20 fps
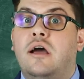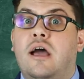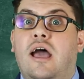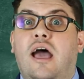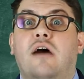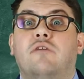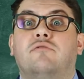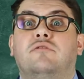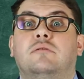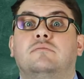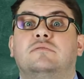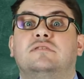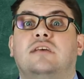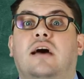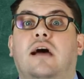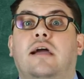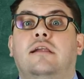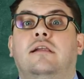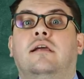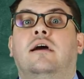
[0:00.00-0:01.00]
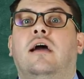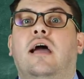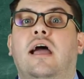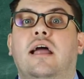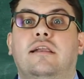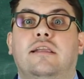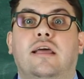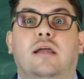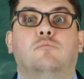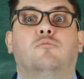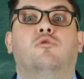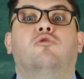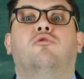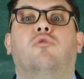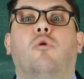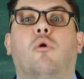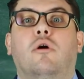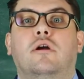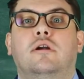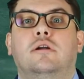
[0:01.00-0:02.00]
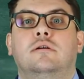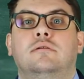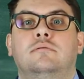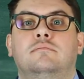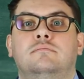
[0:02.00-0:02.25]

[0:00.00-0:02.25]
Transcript: have them sign, and then move forward.